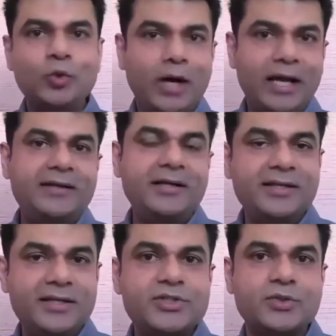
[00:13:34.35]
200
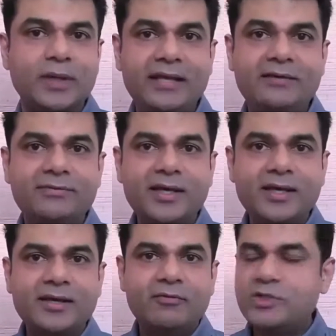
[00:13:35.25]
years to live,
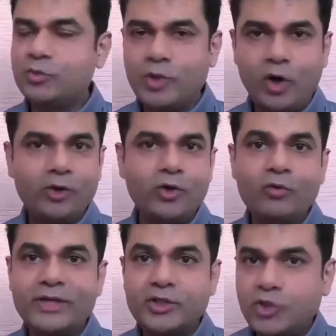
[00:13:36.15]
which we all know
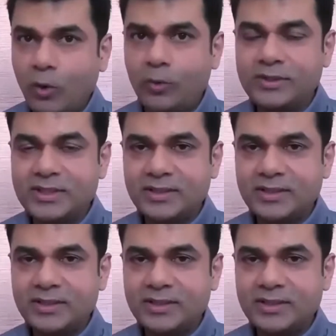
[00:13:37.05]
we don't,